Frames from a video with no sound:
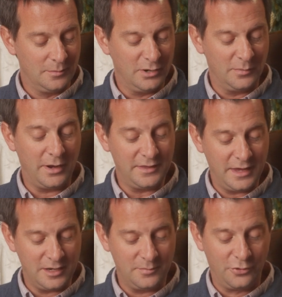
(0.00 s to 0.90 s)
But by
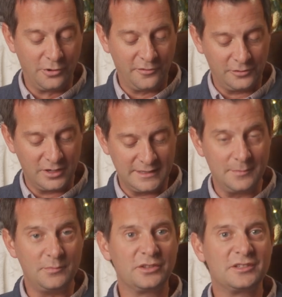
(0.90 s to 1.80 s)
then, poor Frosty
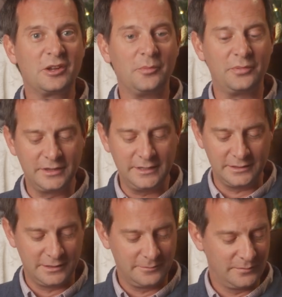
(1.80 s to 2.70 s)
had melted
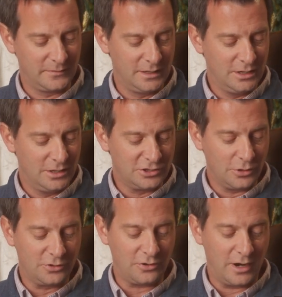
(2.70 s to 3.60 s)
completely.
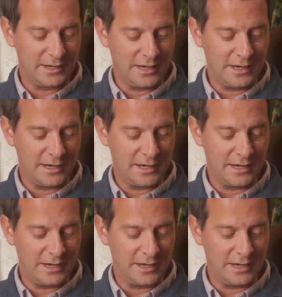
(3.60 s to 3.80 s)
Don't cry,